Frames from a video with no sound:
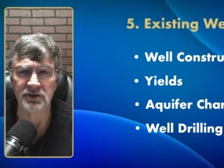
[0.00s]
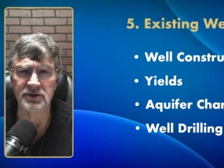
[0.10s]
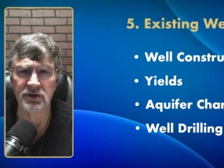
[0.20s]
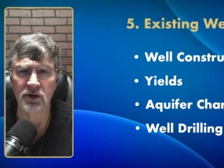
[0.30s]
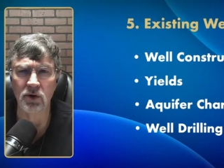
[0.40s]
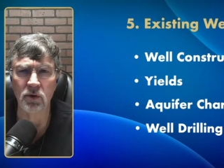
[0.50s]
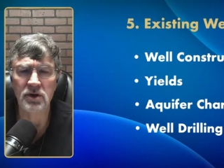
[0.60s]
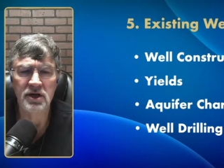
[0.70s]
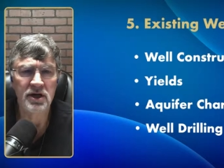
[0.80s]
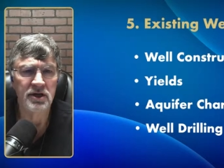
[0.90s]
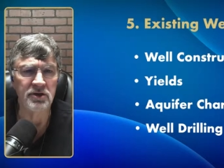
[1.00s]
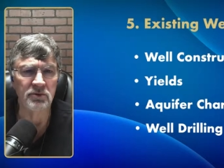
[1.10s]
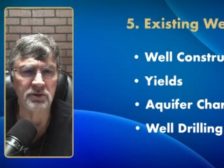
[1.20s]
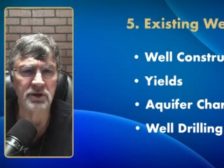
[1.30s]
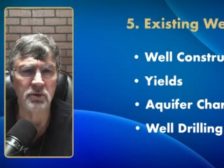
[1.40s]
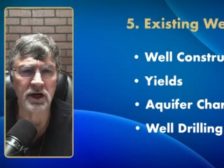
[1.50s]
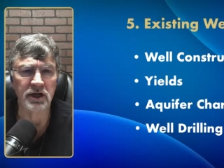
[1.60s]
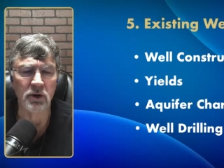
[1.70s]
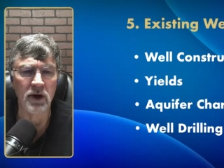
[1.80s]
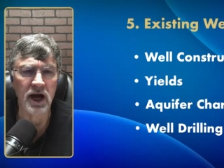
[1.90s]
And so you
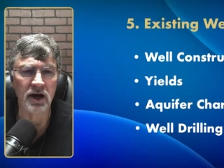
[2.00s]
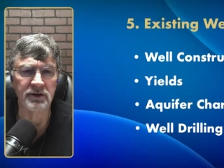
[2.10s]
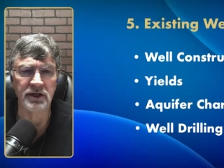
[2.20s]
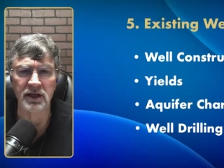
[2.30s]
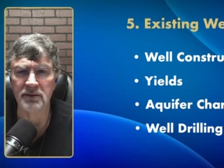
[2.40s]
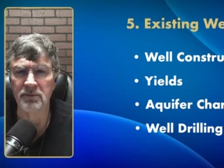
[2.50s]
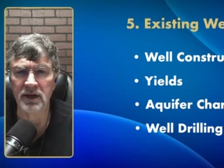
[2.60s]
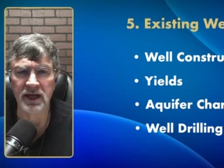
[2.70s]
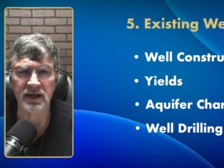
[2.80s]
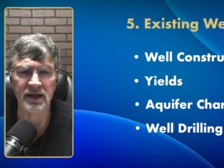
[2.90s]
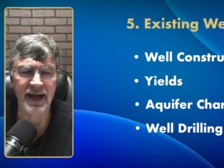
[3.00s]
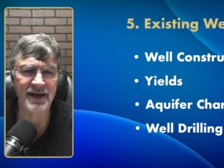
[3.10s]
really want to go out and